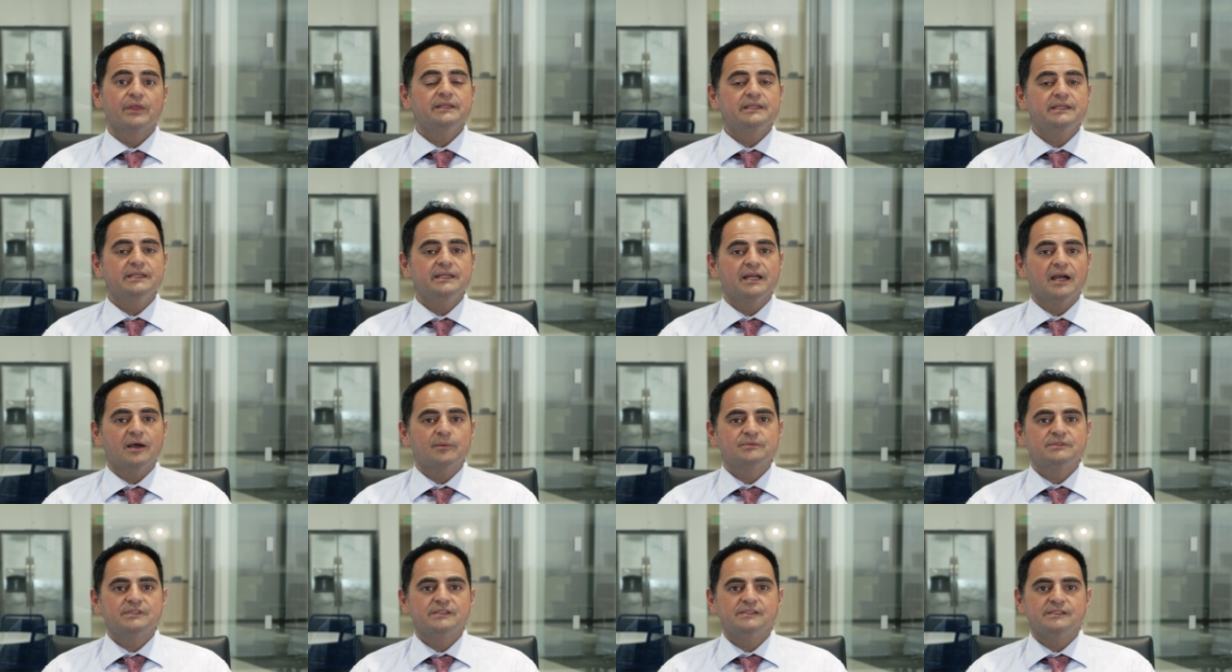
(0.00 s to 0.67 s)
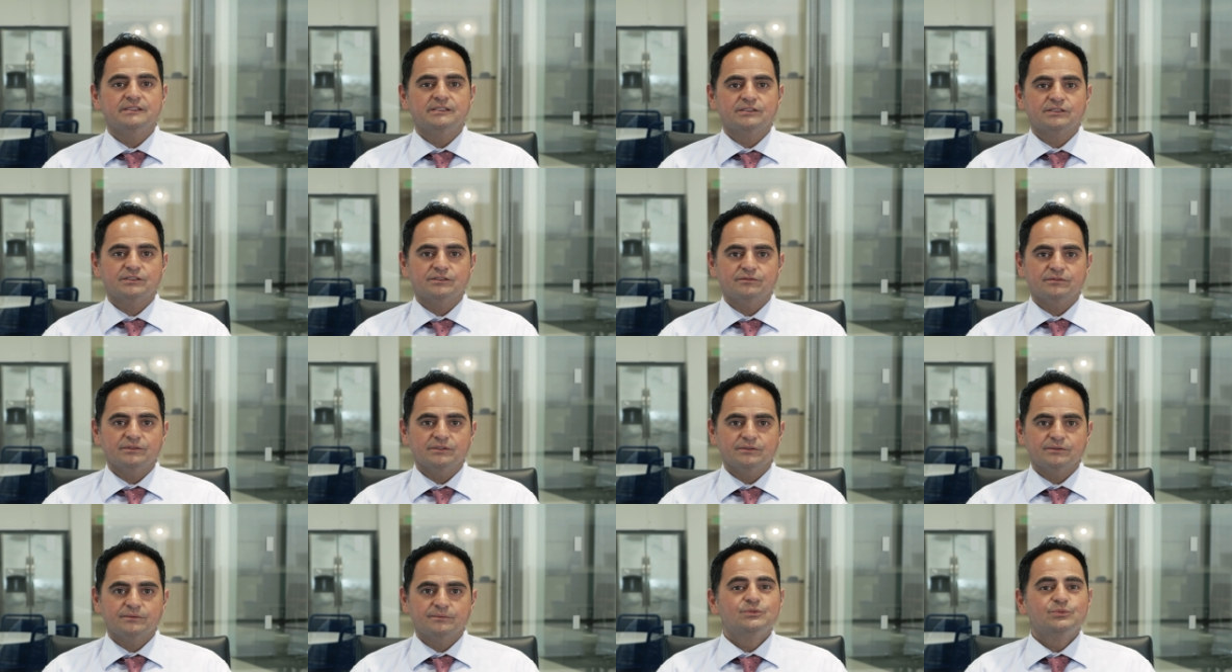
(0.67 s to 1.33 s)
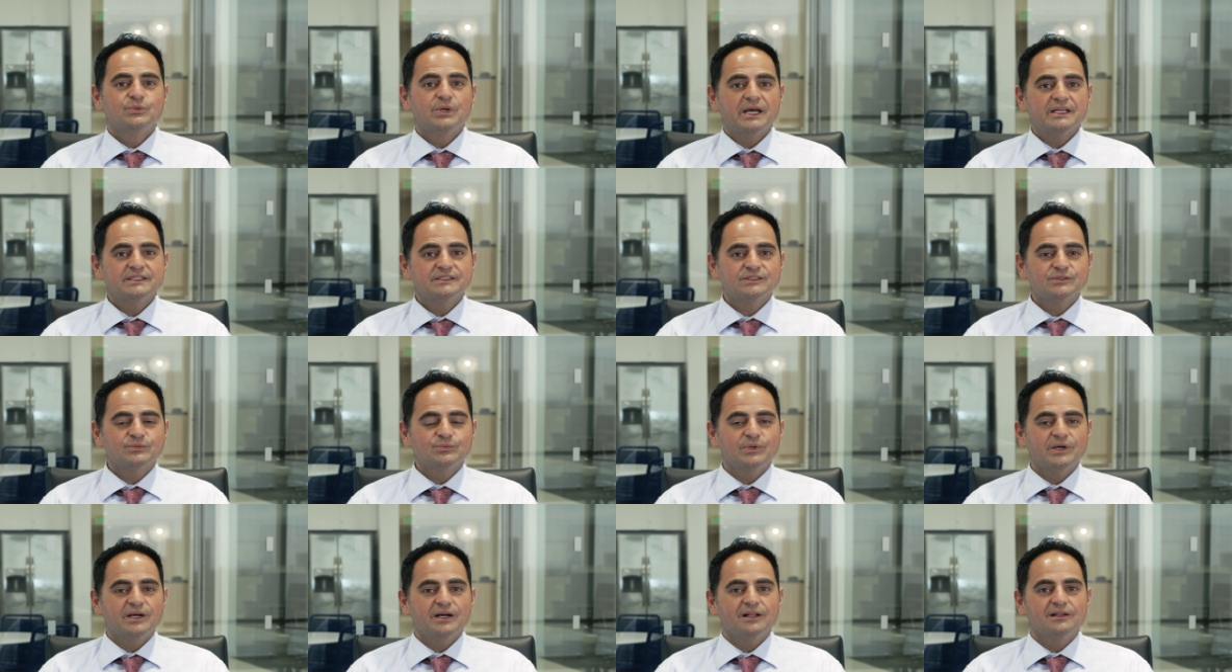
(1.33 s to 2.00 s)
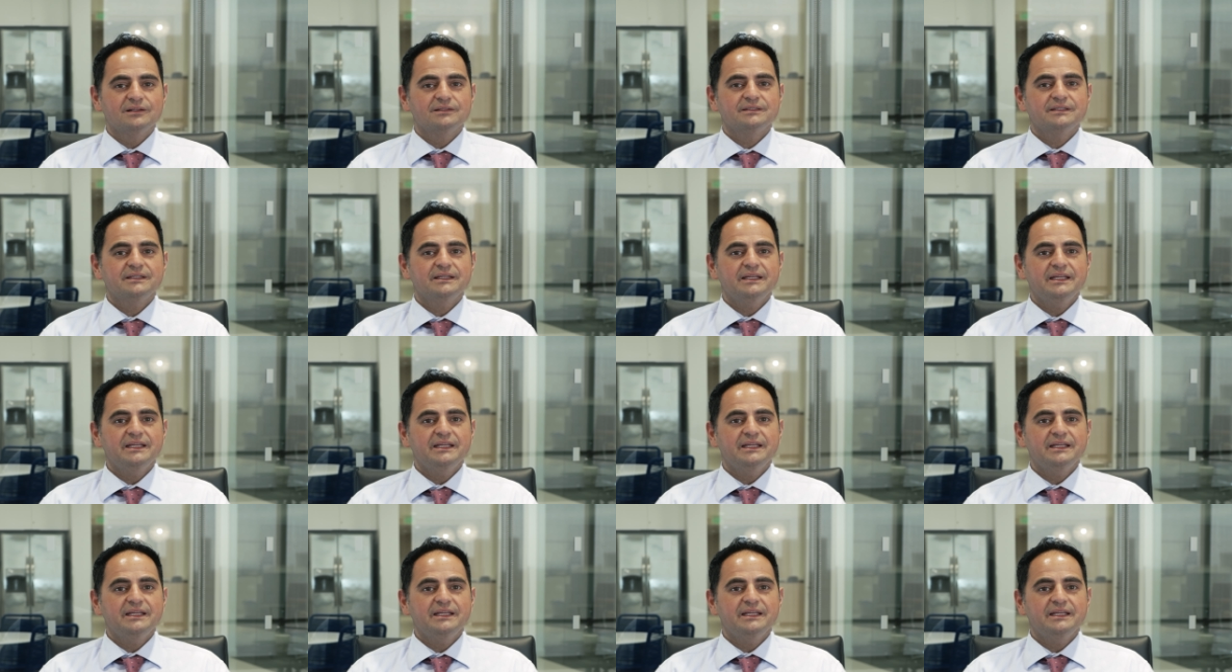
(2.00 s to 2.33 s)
leading up to the interview. Rest well,